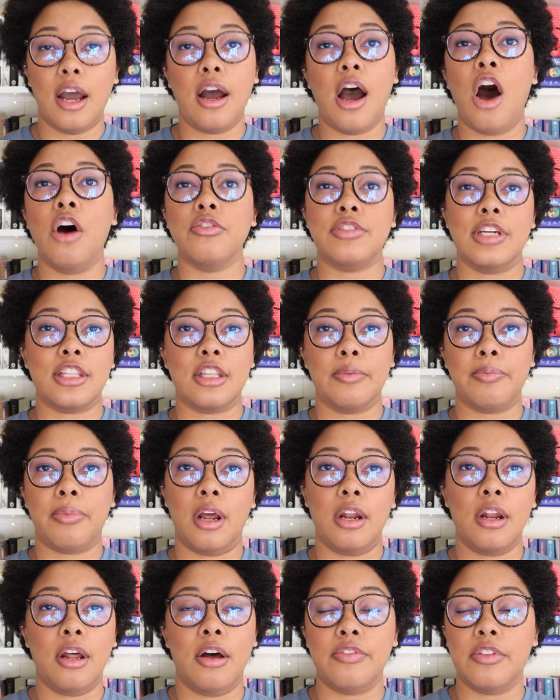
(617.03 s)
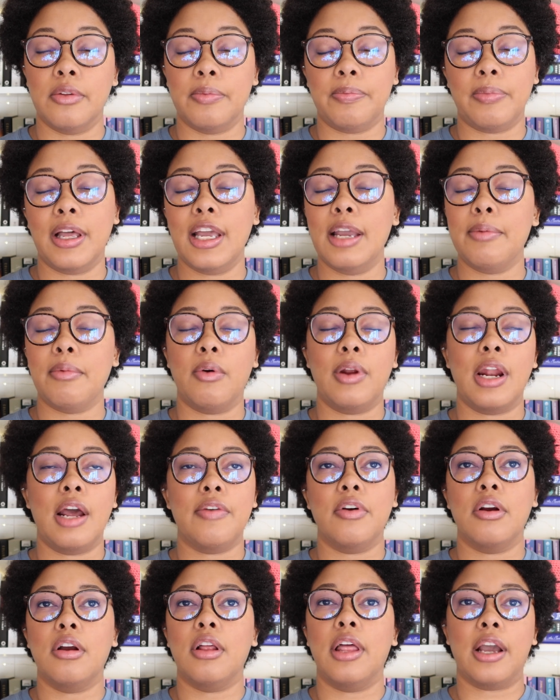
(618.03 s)
I'll take the brunt of the blame or
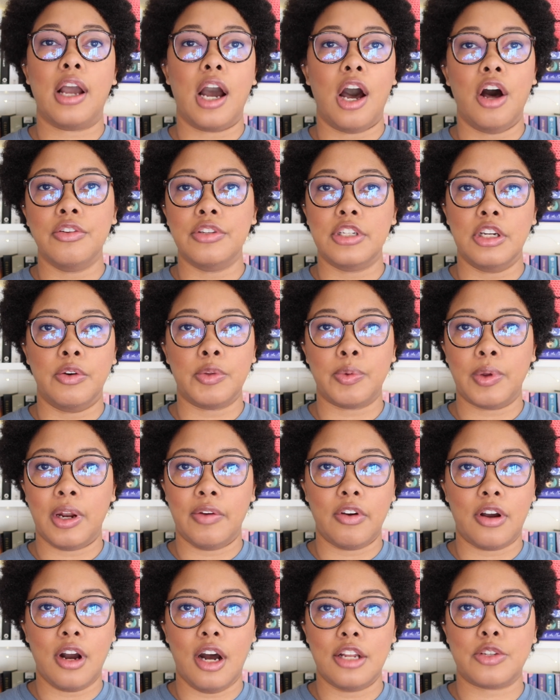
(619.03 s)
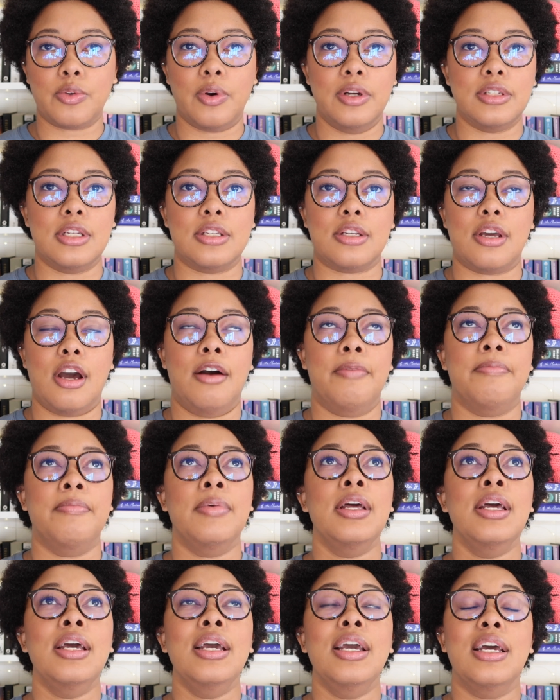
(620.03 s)
whatever. Like, I'll deal with whatever consequences come. And
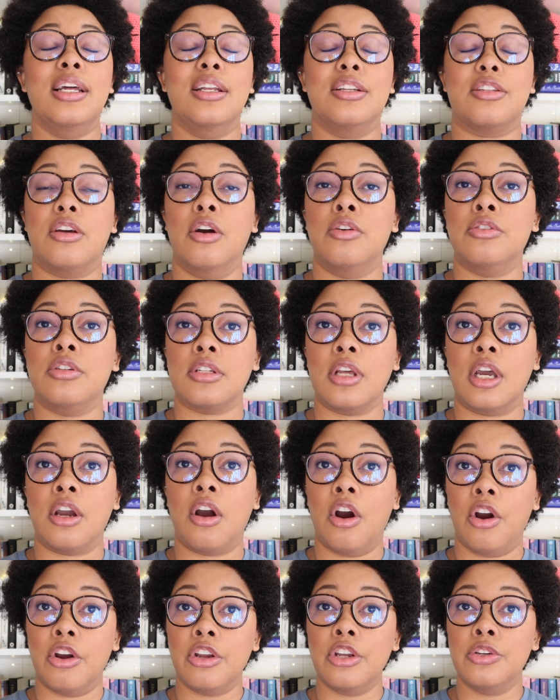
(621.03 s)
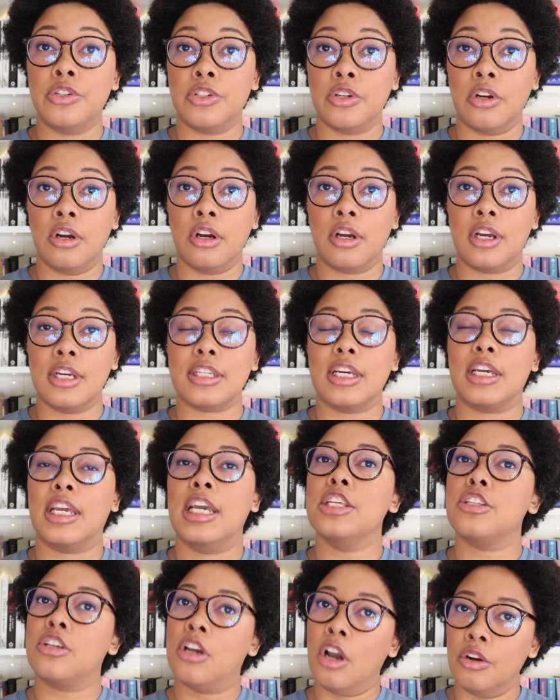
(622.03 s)
his coach is like, are you sure? Because, like,
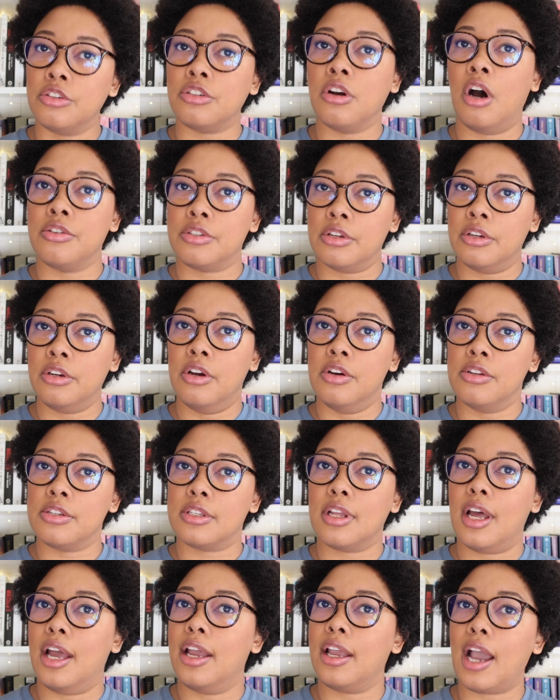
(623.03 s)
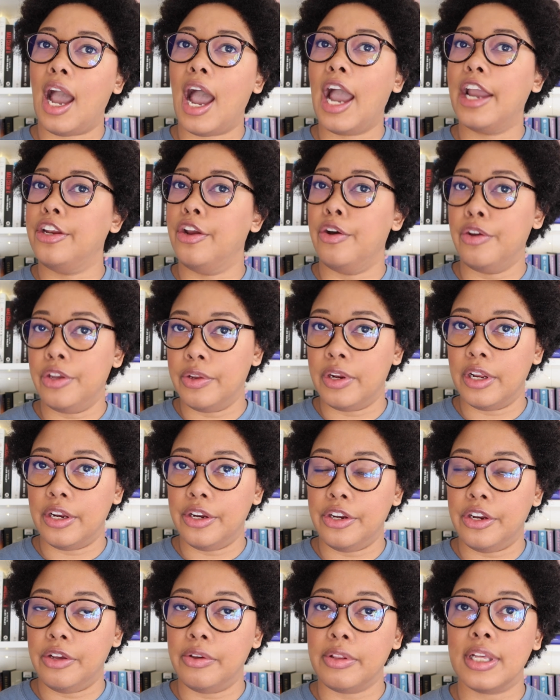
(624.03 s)
his coach also knows, like, I know you
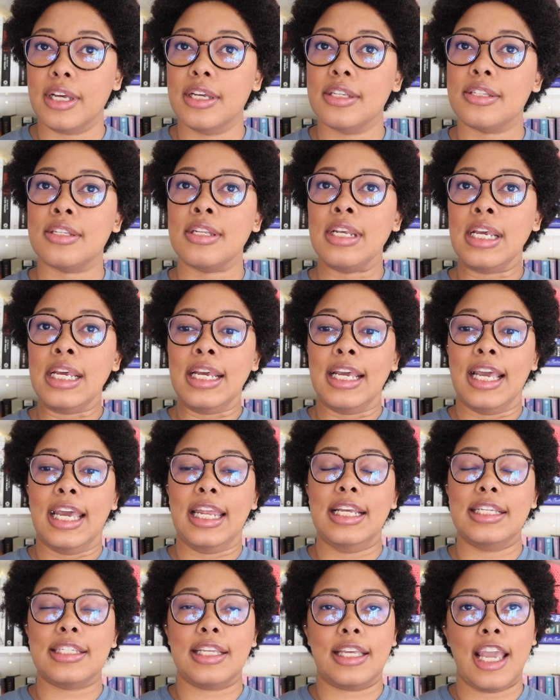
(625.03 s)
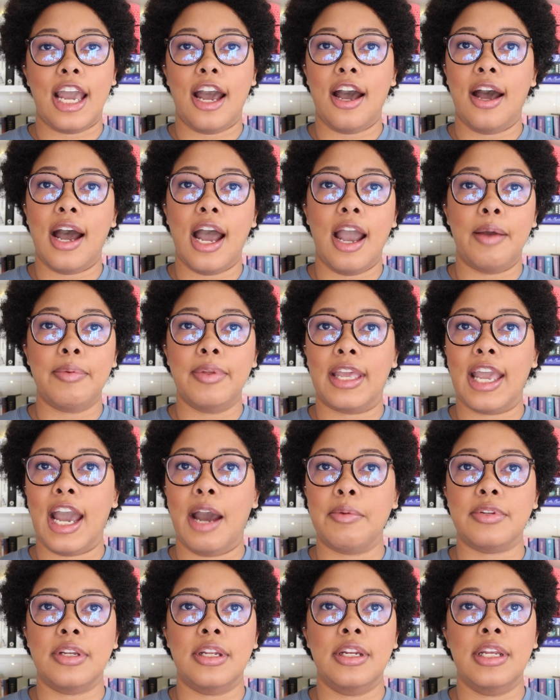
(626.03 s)
didn't do this. And he's like, yeah, I'm the
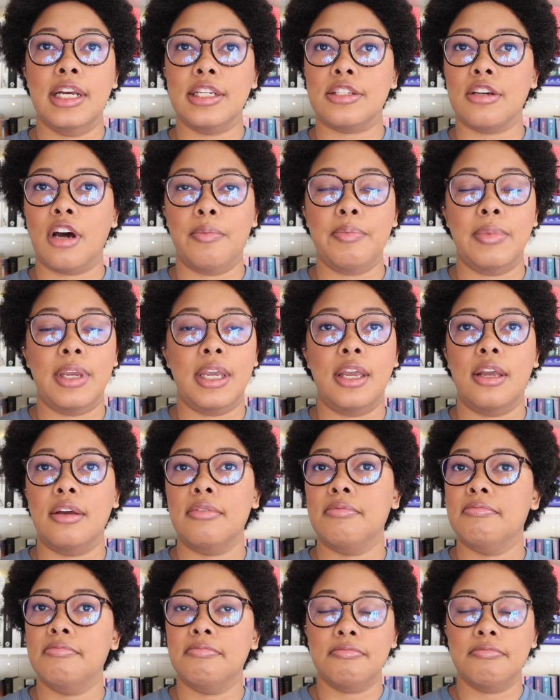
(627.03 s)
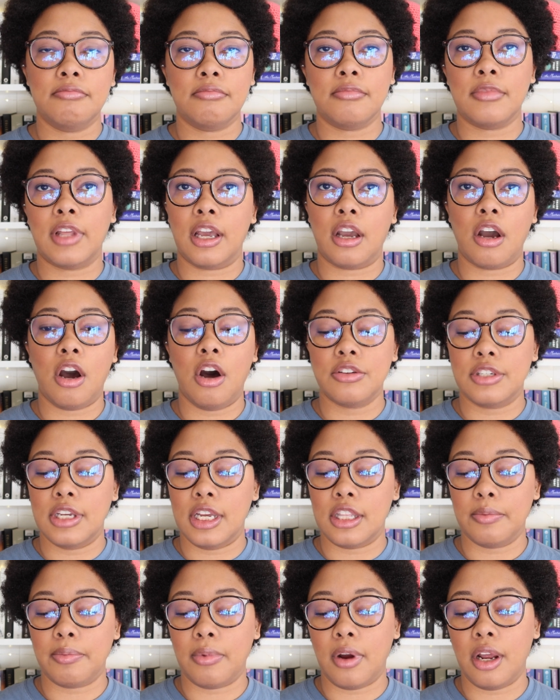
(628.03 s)
captain. It's on me. Like, I'll
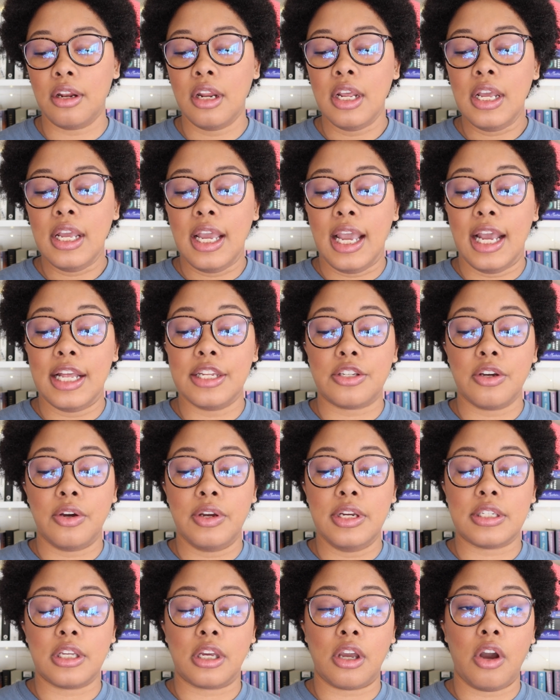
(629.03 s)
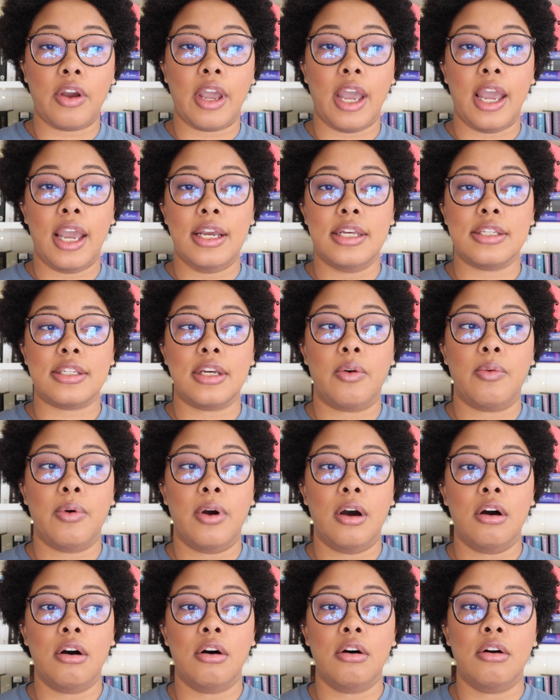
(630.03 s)
take the brunt. And so he's like, okay. He's like,
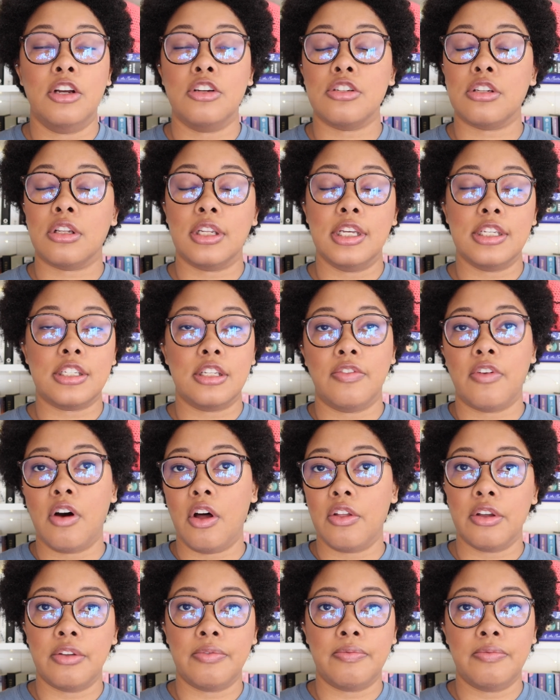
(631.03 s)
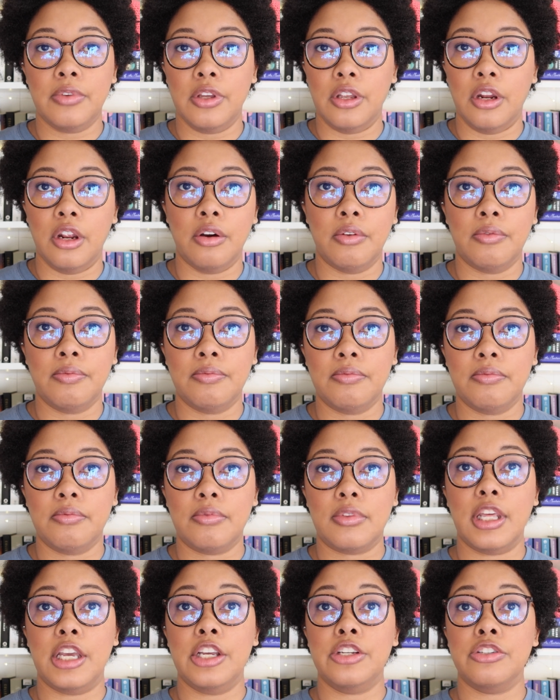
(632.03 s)
well, here's a list of all the,
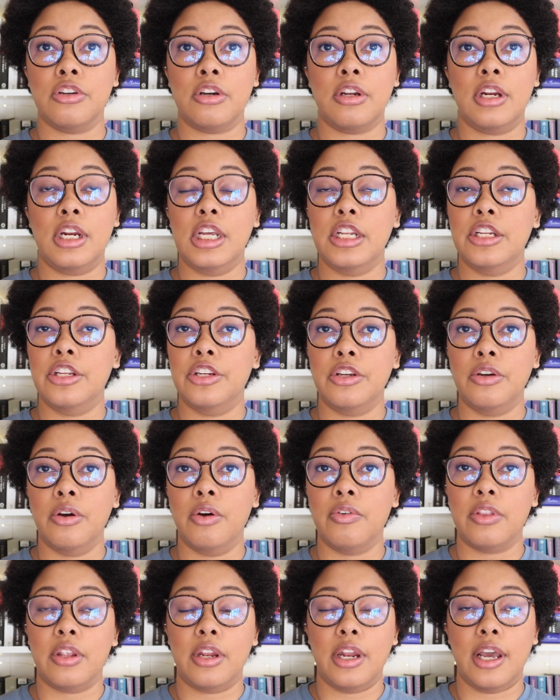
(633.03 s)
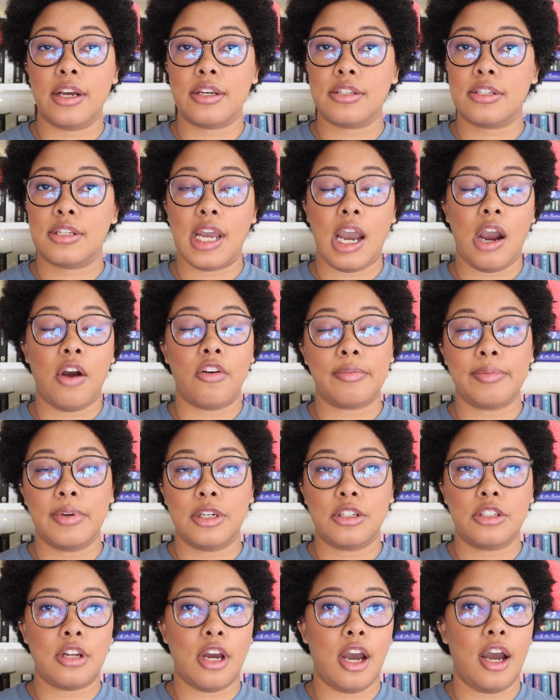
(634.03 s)
things you're going to need to do over the next however
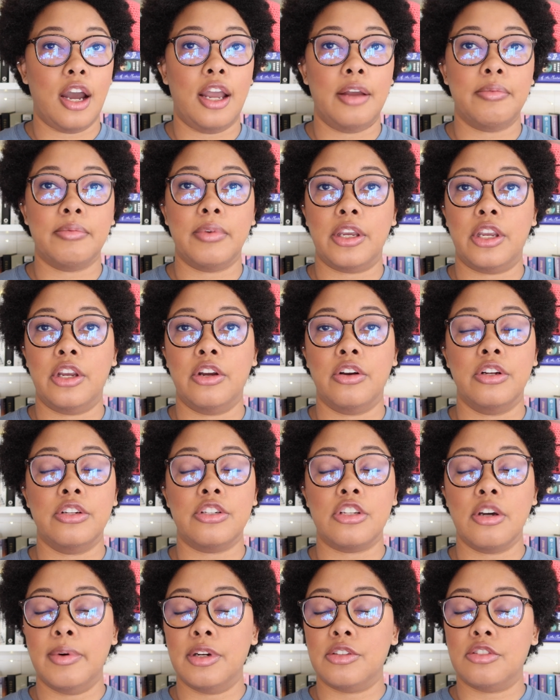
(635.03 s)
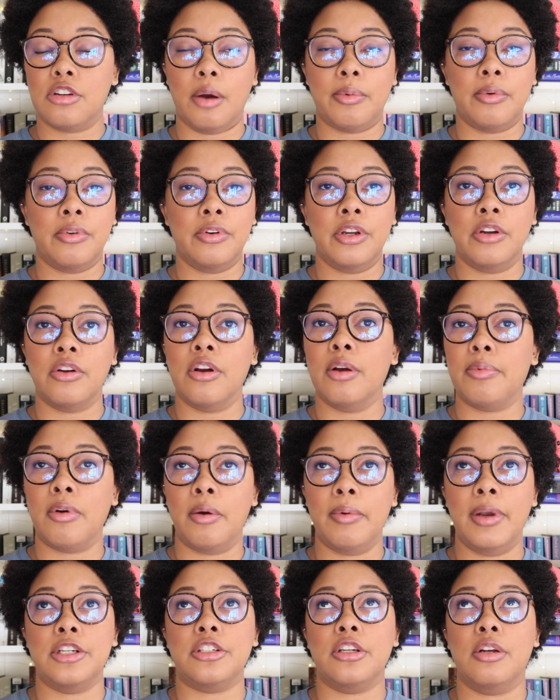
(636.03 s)
much time. Like, you're in so much trouble. You're in
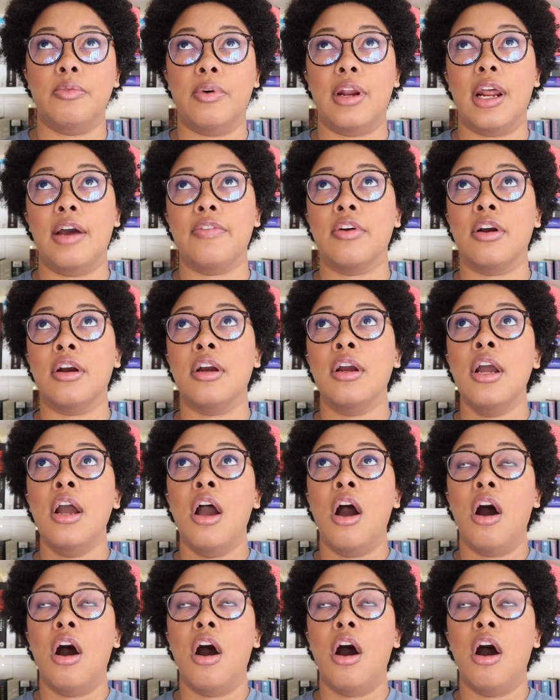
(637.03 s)
probation, whatever.